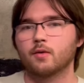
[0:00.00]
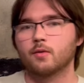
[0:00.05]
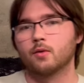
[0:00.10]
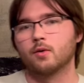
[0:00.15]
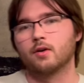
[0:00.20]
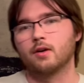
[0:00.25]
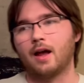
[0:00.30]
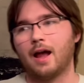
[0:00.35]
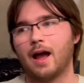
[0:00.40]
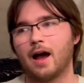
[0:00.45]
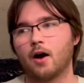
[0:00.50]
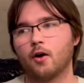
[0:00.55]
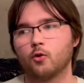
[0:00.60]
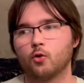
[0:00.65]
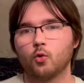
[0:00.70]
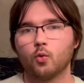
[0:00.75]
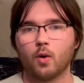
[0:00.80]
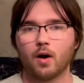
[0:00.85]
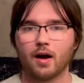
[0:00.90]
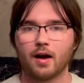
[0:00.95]
Well, how
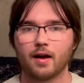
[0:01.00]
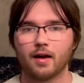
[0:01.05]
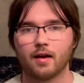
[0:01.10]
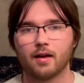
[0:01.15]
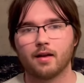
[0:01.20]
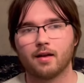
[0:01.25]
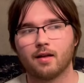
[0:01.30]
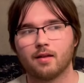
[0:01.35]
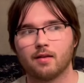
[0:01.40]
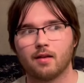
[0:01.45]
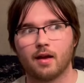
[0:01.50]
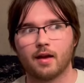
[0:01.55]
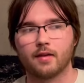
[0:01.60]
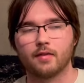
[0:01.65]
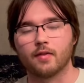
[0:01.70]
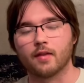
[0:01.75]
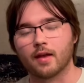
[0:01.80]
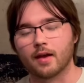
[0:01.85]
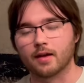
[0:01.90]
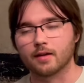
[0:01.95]
do I
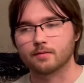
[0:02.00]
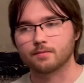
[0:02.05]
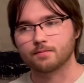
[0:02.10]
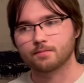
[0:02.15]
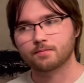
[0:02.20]
align that?